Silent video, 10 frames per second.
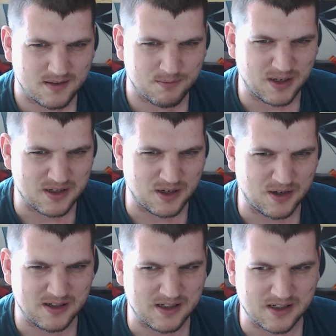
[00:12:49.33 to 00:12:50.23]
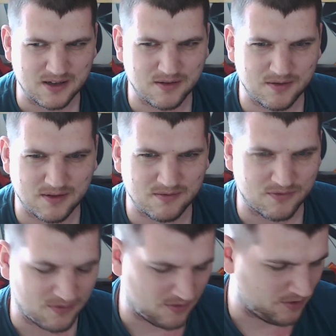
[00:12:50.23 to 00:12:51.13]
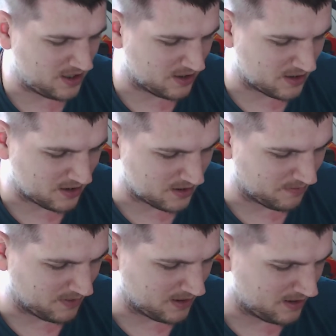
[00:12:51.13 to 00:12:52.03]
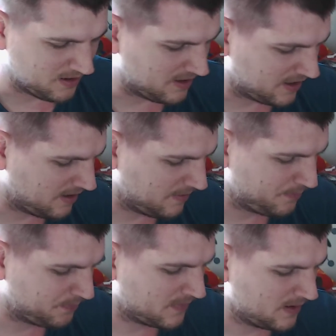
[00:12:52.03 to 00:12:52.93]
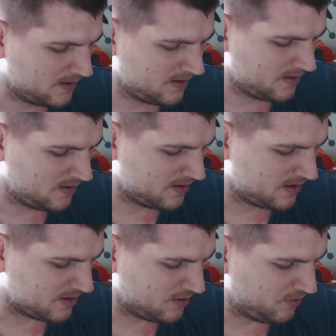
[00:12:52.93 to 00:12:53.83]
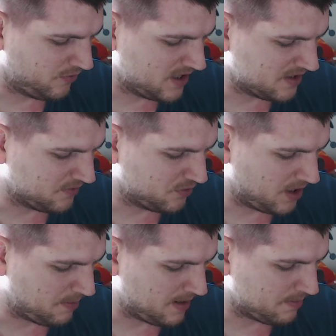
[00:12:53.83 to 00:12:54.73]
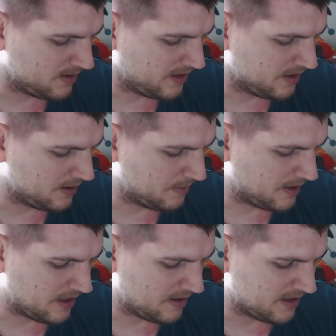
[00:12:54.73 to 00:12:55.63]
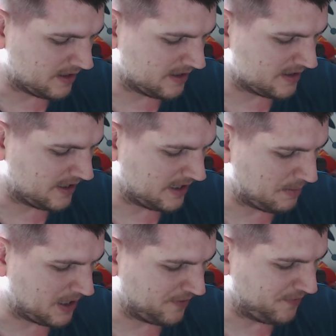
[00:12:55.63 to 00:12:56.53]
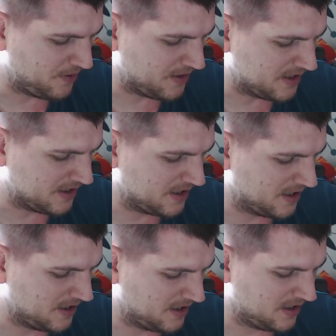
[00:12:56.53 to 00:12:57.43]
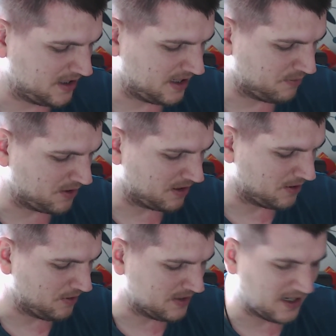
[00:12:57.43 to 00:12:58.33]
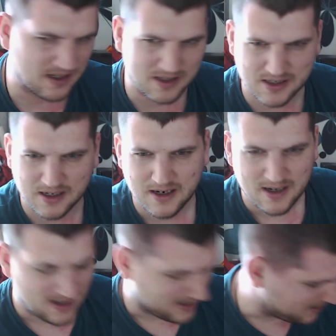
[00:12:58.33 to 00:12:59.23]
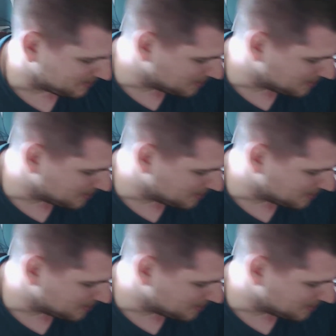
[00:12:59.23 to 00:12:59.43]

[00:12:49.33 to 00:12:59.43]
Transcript: been turned into creatures or something. Like there's a whole race of tree people that end up there, and it's like they make a forest in one of the hotels. I don't